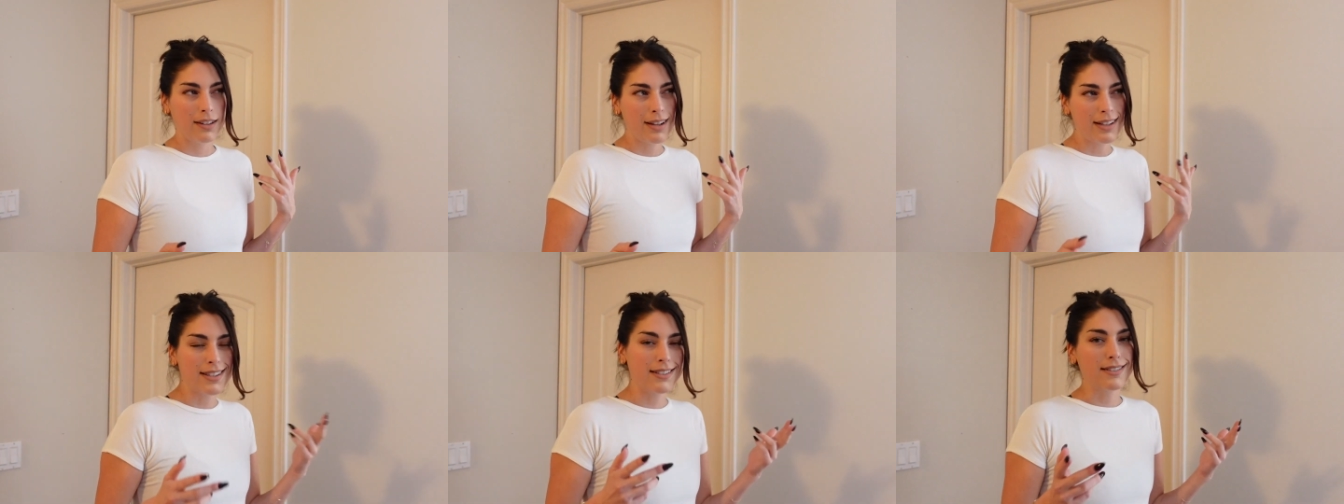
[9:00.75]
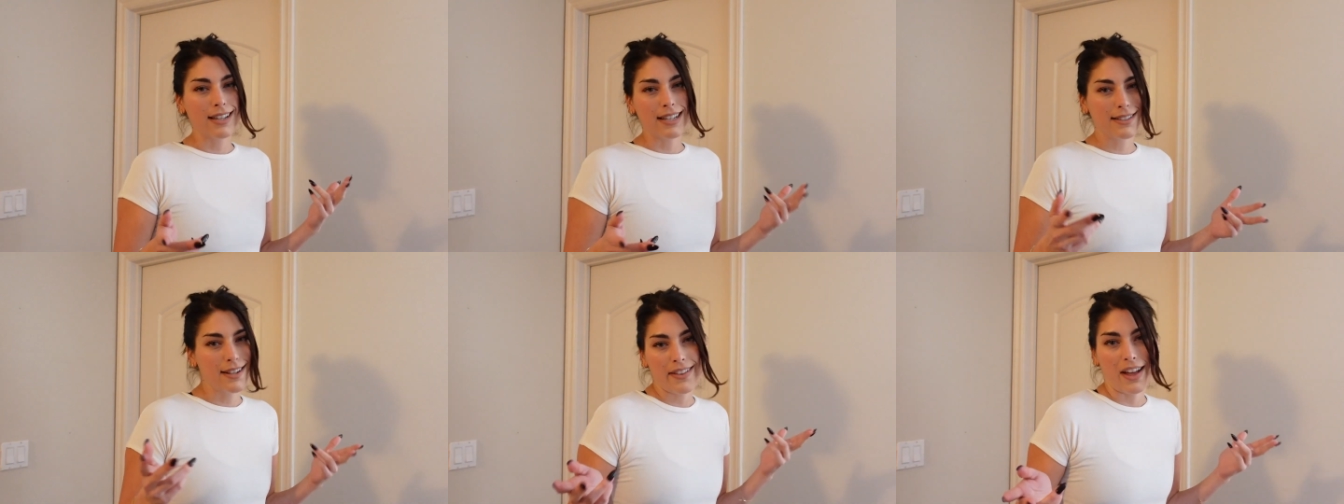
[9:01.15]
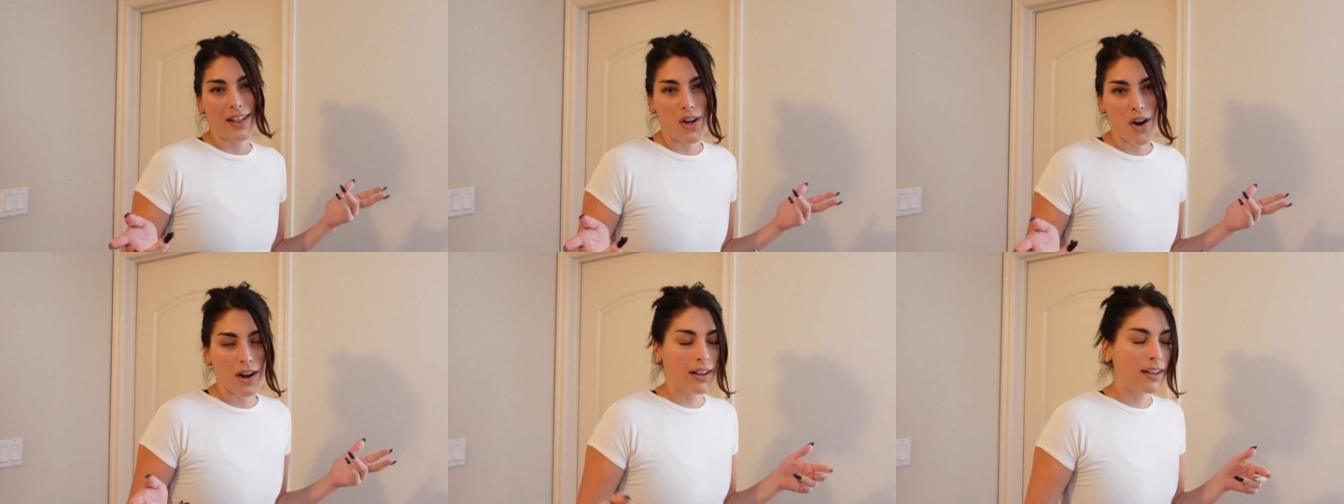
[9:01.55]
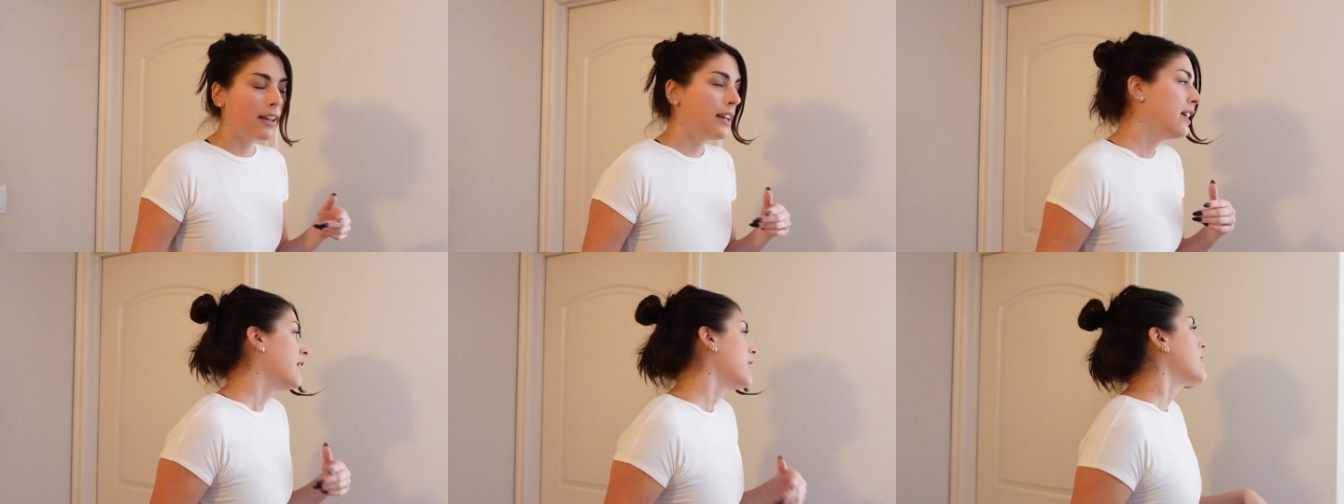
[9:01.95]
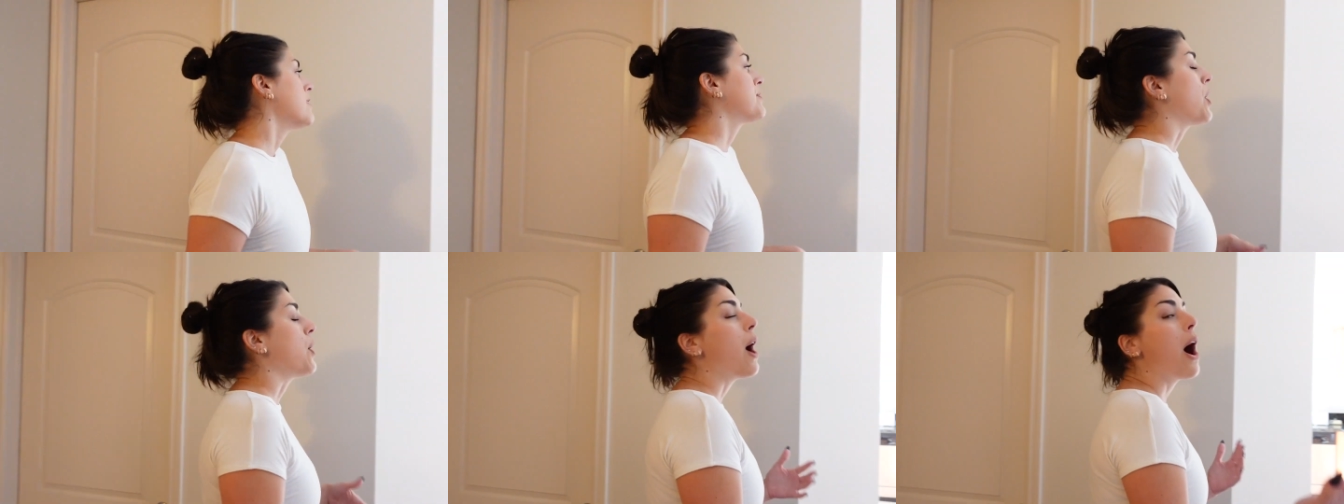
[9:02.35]
it doesn't, it's not that long.
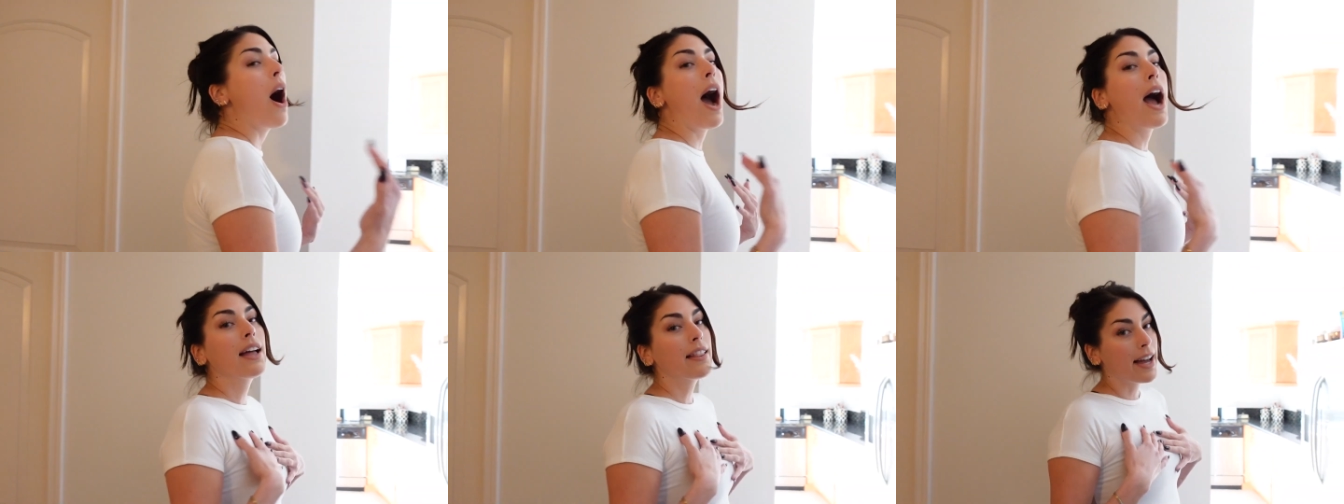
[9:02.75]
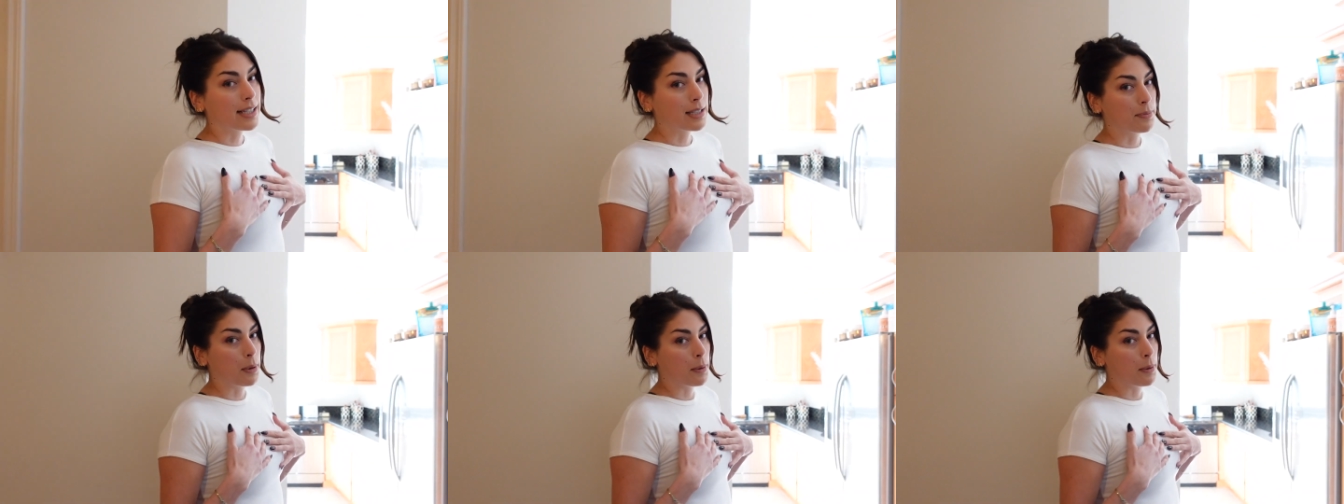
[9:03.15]
So how I like to